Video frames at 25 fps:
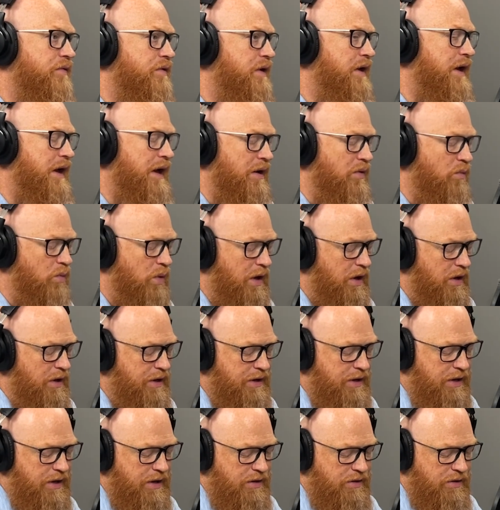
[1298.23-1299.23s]
Yeah. Well,
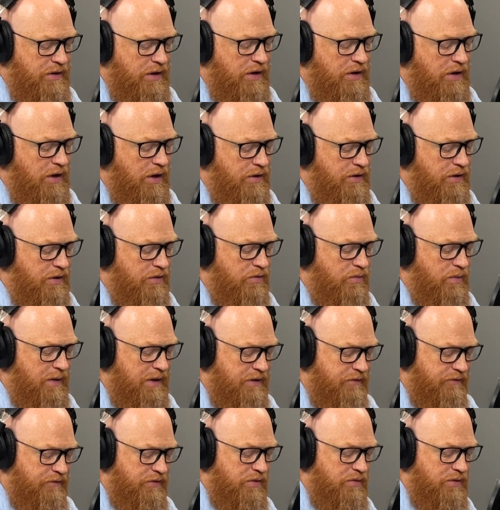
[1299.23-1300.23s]
and another way
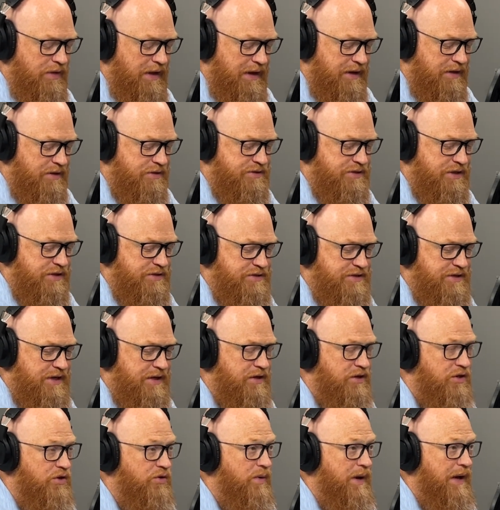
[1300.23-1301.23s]
to view that is let's
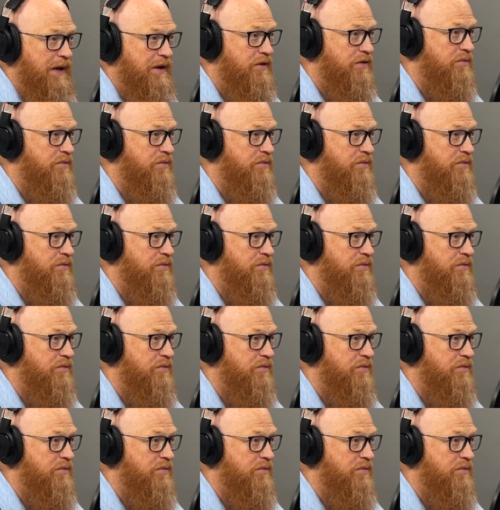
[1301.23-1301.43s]
take you out of